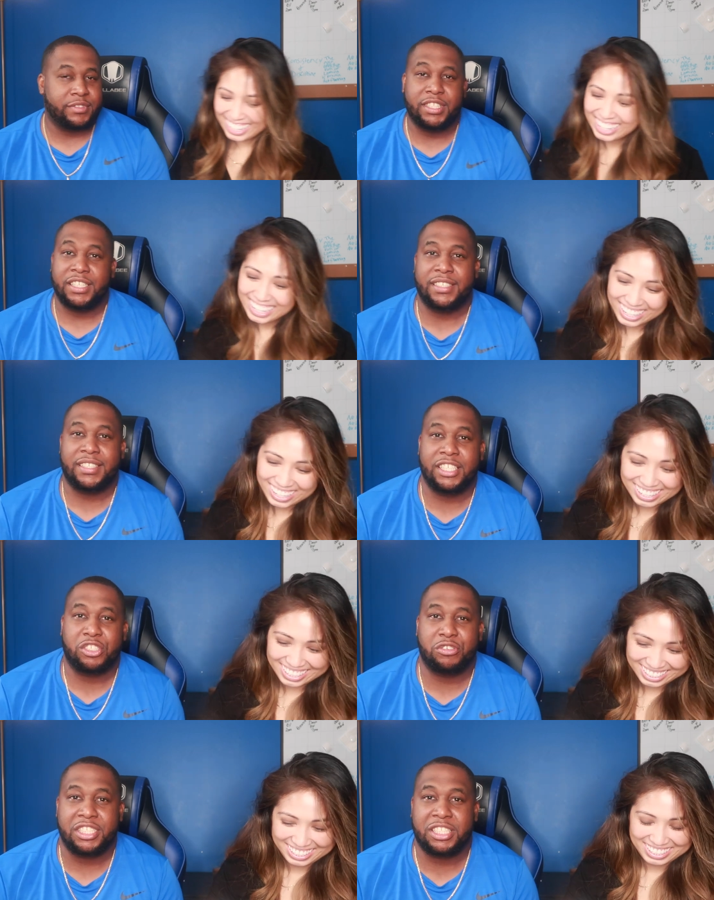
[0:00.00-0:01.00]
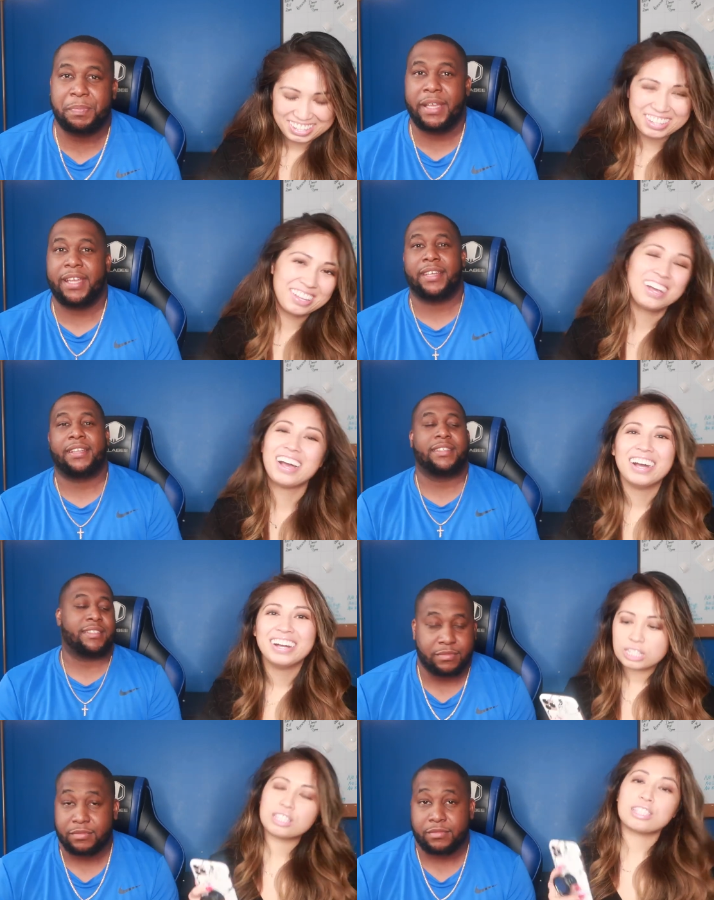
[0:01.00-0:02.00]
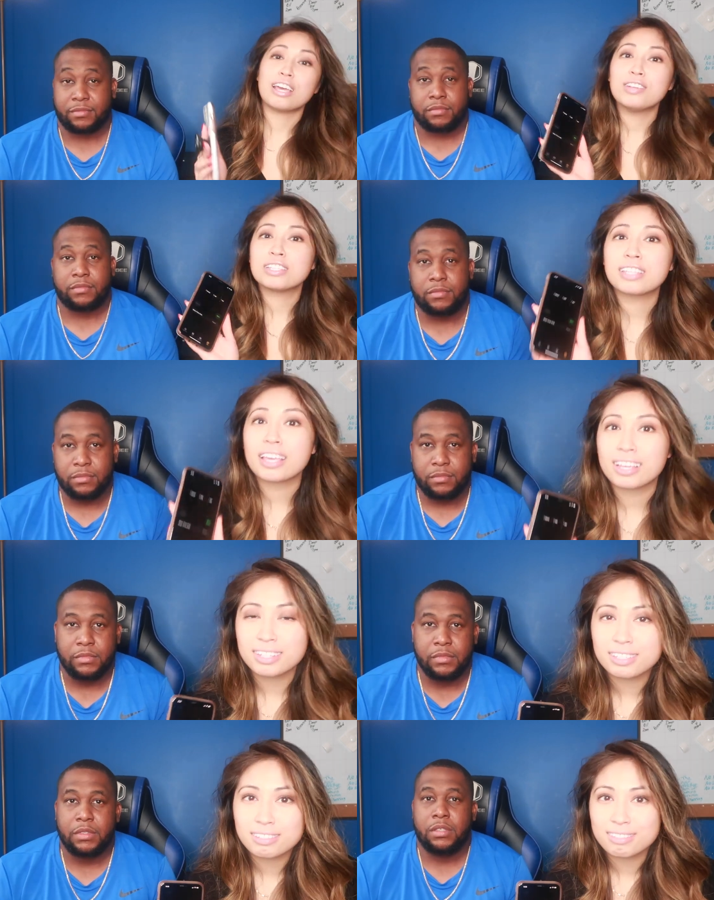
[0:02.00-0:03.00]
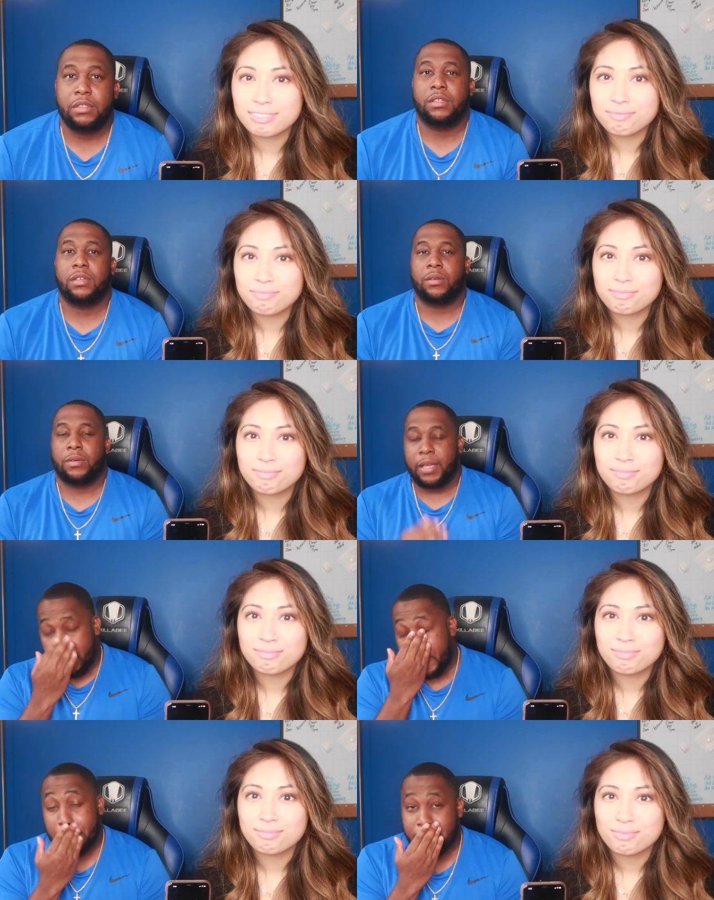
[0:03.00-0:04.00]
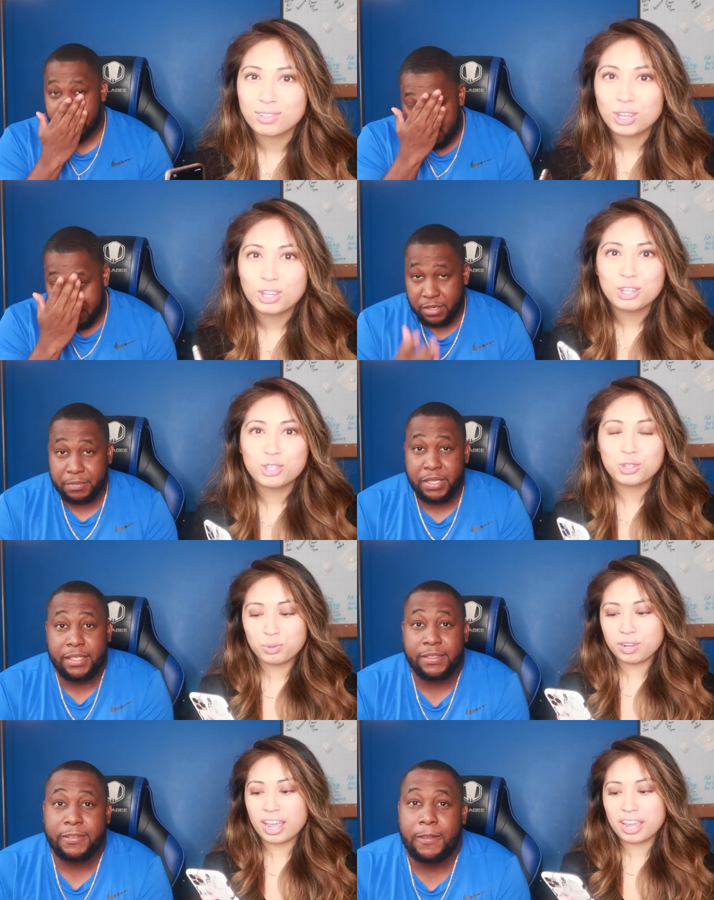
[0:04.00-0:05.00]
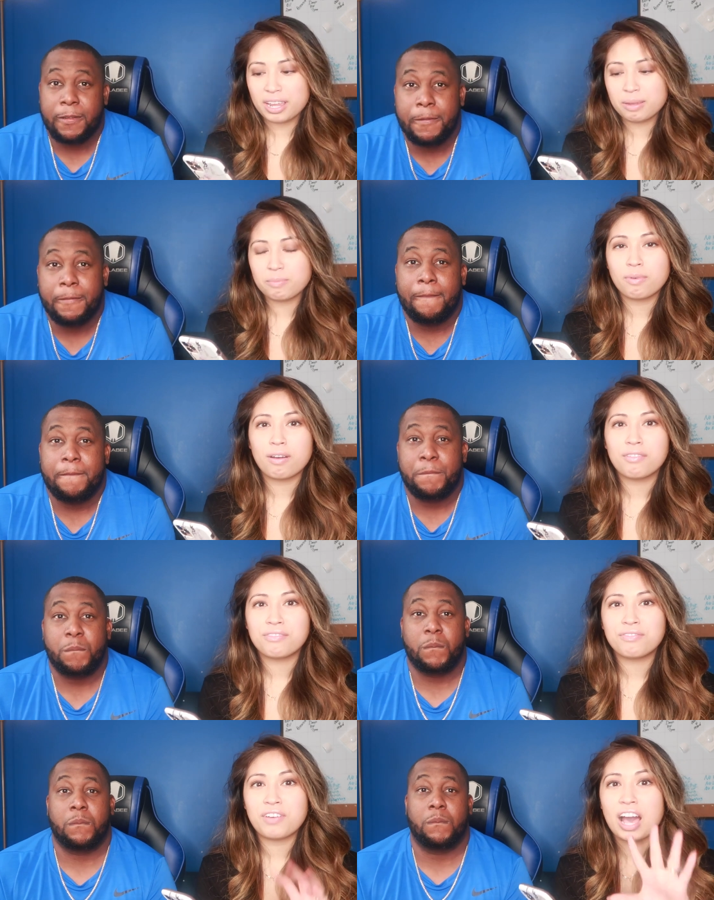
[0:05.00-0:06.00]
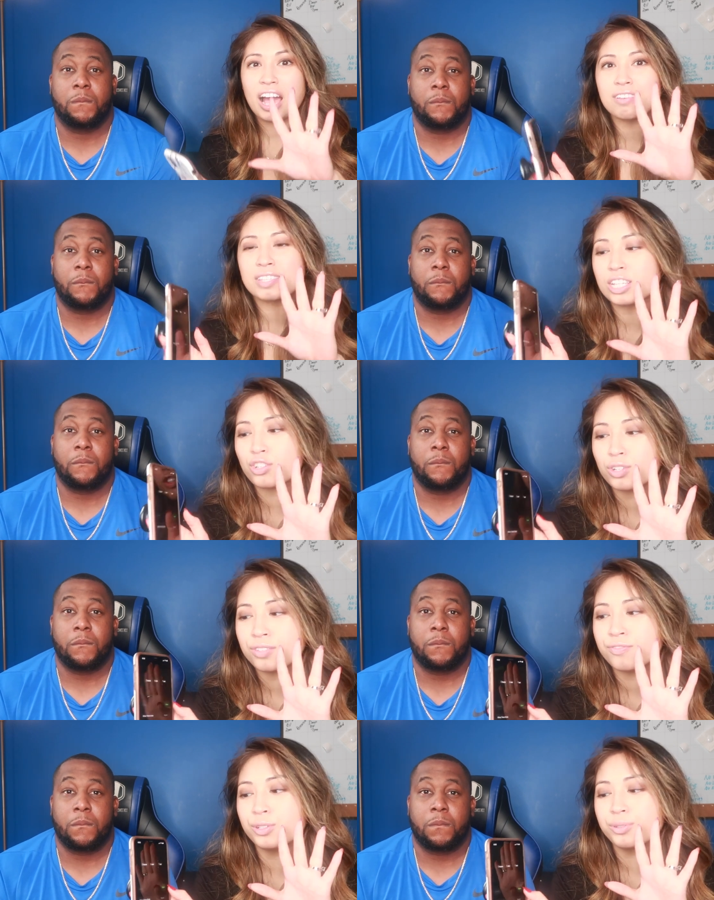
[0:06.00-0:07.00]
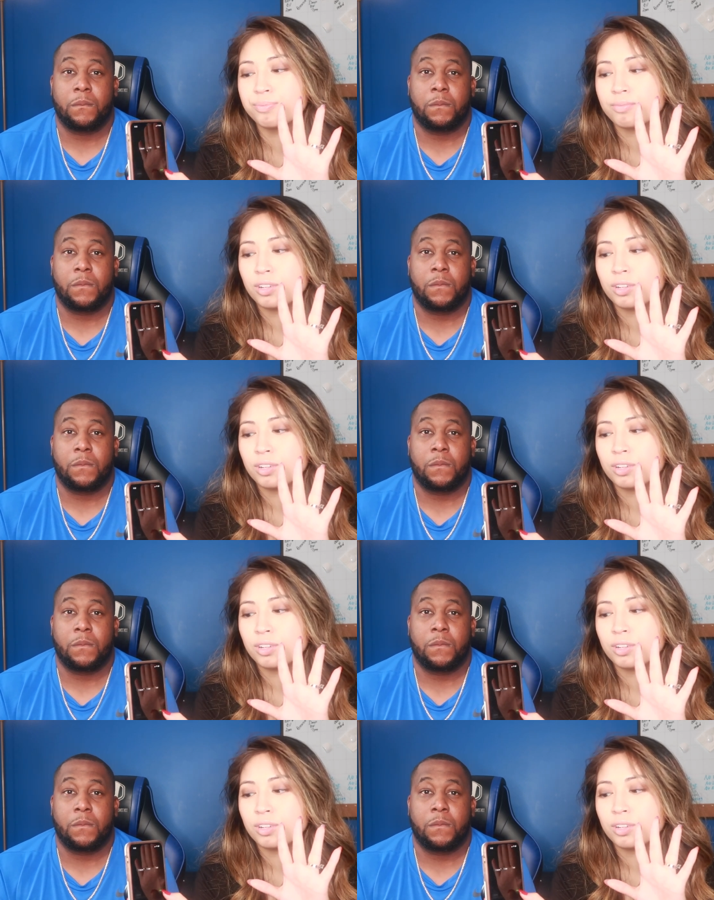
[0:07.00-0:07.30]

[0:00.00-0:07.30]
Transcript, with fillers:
Speaker 1: the disrespect.
Speaker 2: Seven seconds.
Speaker 1: Okay, seven of them To things.
Speaker 2: name five citrus fruit.